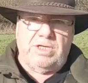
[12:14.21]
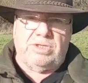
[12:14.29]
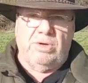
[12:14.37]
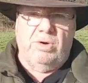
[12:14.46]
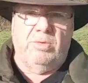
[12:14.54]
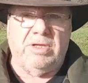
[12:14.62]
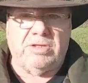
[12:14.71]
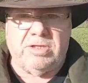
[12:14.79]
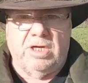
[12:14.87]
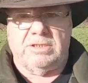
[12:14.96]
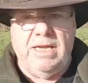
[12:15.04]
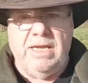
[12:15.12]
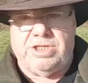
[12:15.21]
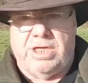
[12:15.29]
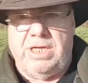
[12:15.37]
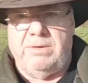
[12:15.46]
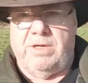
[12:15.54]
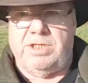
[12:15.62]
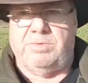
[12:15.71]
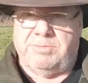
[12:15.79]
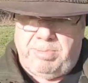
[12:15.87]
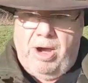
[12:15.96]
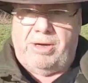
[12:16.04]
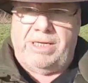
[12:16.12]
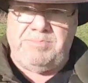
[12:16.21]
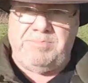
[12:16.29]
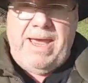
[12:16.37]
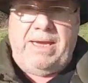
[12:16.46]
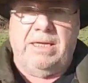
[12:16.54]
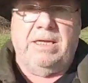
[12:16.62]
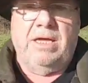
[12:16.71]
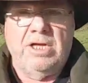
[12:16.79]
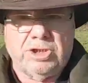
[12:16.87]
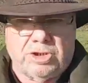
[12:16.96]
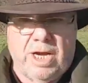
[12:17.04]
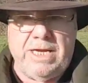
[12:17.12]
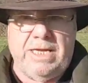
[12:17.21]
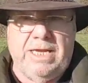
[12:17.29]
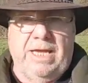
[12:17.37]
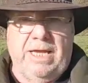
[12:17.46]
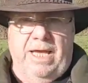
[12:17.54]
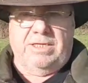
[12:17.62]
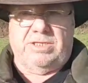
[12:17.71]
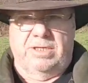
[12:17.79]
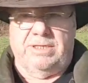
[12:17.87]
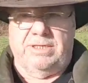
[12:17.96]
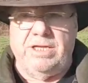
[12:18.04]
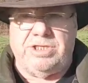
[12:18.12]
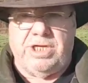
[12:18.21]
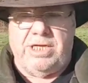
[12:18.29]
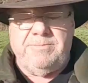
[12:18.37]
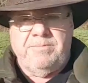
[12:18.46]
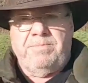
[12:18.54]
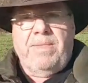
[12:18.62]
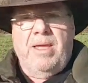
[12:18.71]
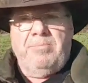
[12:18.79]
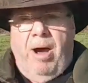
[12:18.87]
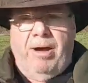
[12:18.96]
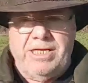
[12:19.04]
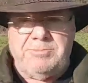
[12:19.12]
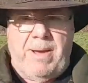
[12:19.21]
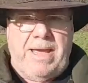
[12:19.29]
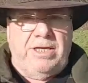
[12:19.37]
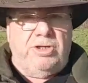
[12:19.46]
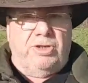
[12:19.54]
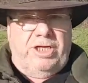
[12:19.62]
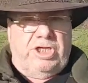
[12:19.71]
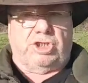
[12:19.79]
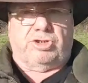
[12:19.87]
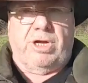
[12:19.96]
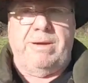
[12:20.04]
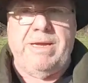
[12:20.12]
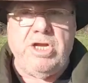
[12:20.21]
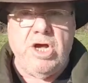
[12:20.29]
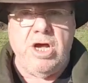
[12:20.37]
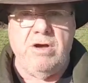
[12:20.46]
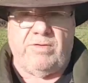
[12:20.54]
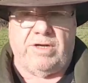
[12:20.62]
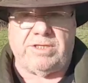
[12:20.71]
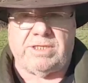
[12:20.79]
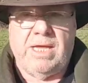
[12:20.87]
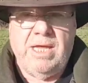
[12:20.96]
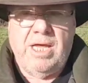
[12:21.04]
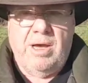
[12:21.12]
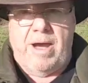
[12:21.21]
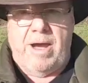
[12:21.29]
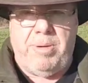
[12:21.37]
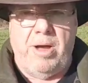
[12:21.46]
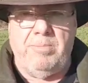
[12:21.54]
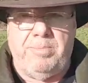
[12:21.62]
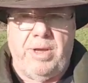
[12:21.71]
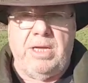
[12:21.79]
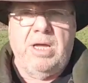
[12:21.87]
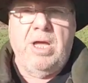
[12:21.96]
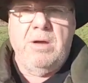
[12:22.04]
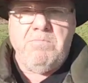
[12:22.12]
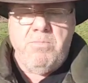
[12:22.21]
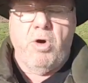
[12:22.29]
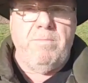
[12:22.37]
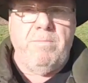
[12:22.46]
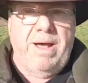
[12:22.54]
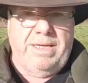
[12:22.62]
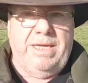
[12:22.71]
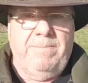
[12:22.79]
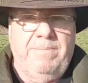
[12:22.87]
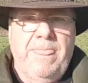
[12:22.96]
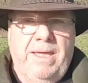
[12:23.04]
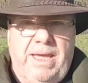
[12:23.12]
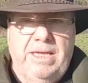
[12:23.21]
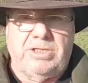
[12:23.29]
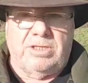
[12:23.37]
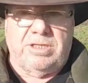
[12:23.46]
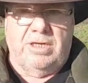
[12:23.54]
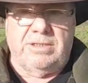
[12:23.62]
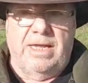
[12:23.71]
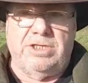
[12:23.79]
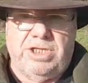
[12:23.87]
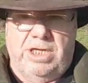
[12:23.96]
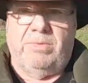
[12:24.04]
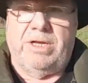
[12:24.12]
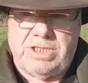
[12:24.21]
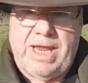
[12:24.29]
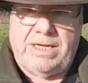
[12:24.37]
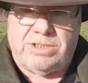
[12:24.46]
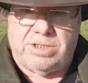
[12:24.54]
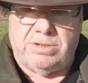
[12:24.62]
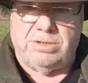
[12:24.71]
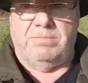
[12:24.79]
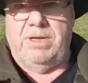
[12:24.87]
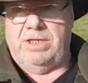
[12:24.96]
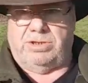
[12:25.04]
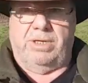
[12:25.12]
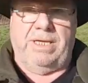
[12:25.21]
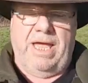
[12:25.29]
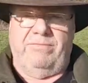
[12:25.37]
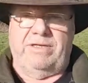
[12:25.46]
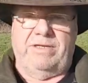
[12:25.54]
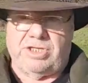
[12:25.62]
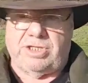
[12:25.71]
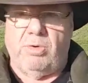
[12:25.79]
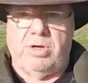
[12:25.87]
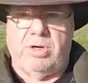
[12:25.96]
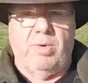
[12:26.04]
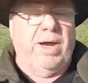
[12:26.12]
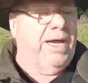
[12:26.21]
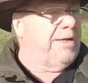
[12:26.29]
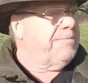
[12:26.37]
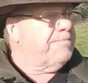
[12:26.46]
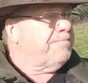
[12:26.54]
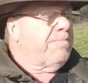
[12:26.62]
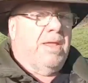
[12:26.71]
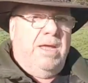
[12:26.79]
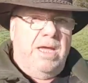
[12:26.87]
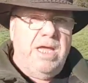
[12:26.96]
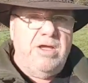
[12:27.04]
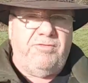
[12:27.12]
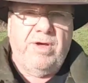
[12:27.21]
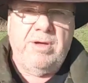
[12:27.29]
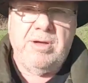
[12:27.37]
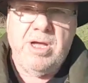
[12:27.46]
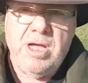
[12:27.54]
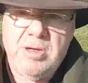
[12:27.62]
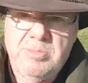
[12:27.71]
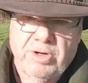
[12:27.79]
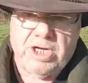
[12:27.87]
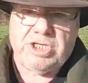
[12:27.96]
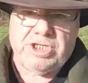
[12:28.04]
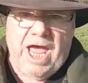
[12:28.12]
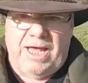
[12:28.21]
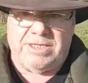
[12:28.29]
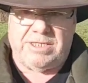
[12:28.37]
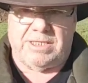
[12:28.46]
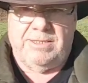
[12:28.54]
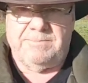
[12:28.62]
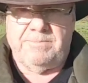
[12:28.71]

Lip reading: saw with Third Energy, which was Barclays Bank trading as Third Energy, Barclays Bank got extremely nervous about pumping more money into Third Energy, which led to them literally having to skulk away. If British Gas